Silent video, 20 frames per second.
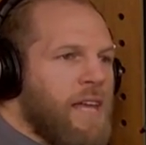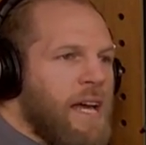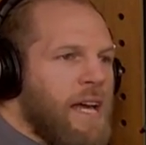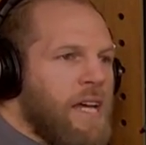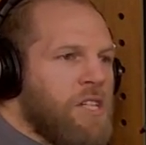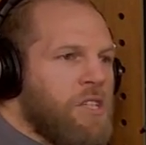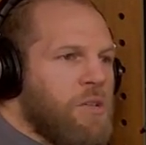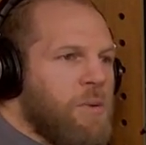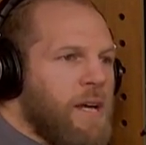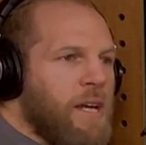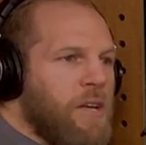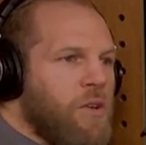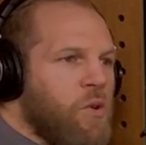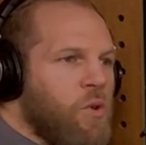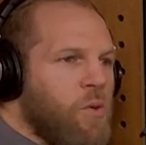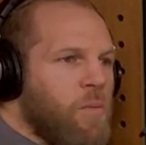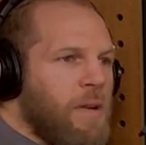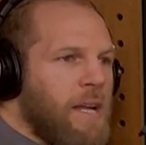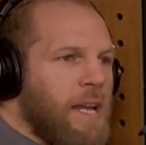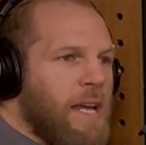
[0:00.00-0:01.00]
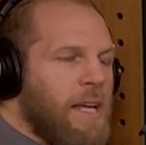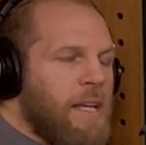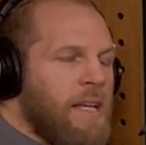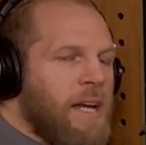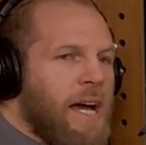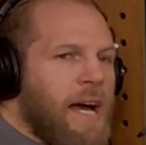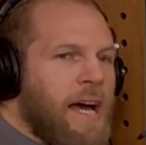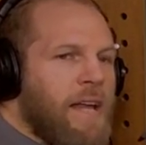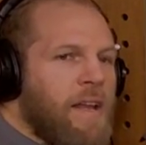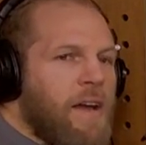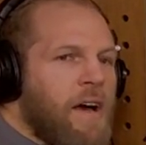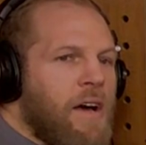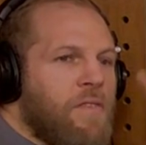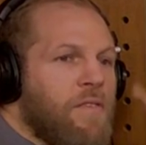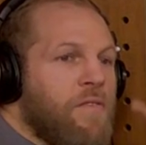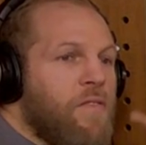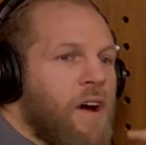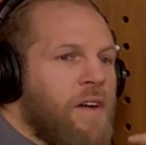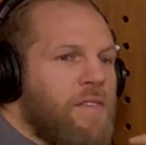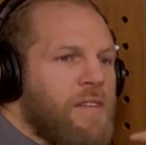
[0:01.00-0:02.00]
days you eat normally and
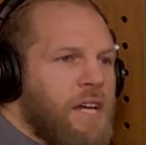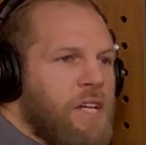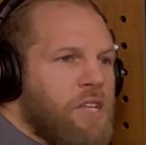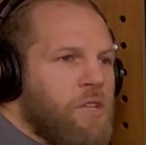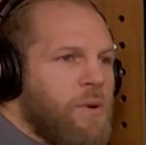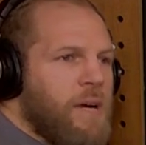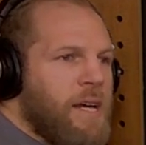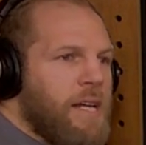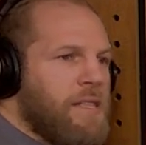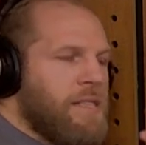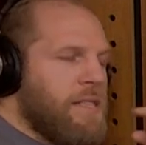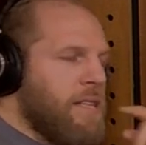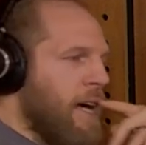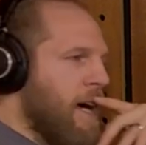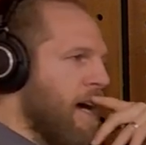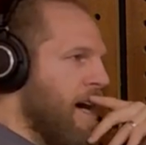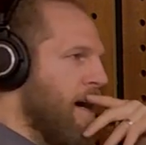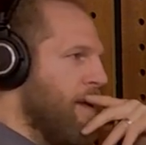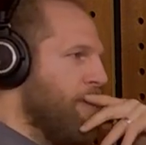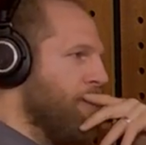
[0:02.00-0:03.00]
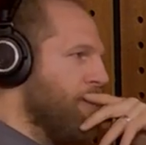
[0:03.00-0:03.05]
5 days you eat